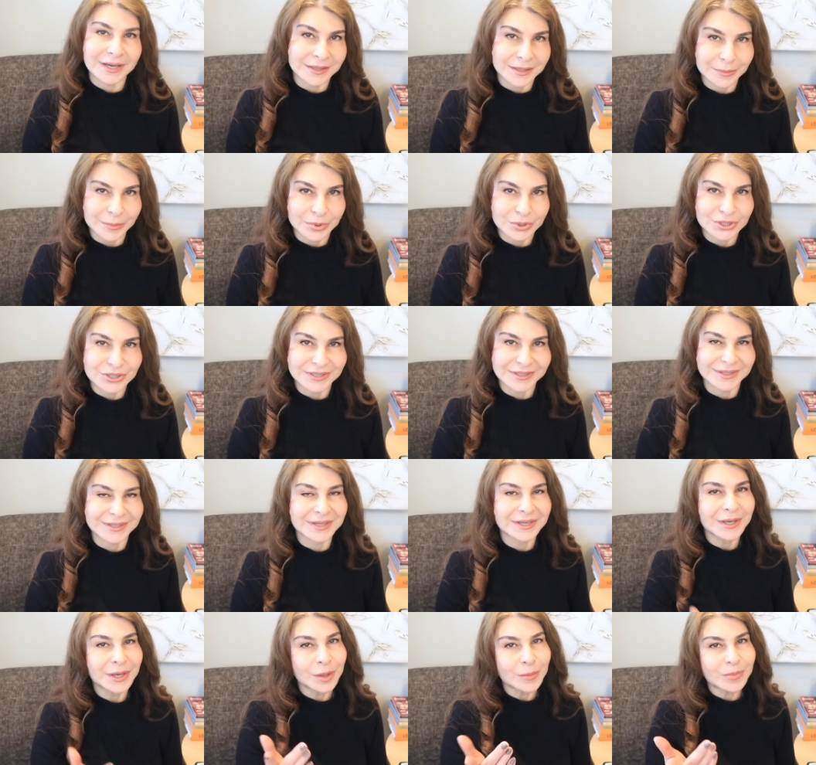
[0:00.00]
at the
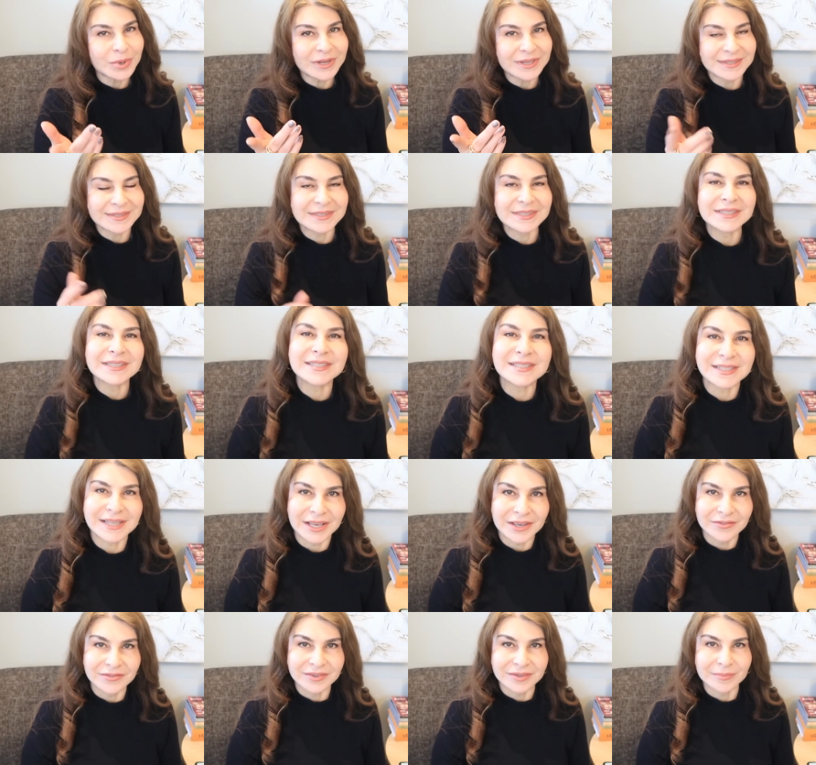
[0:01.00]
boutique. Please
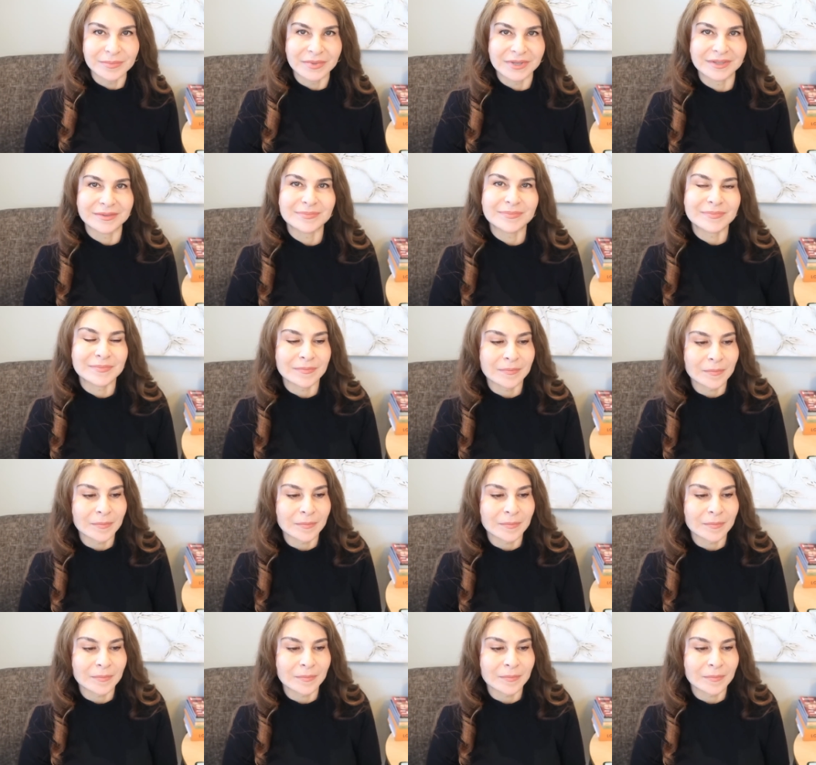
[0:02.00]
stay with me.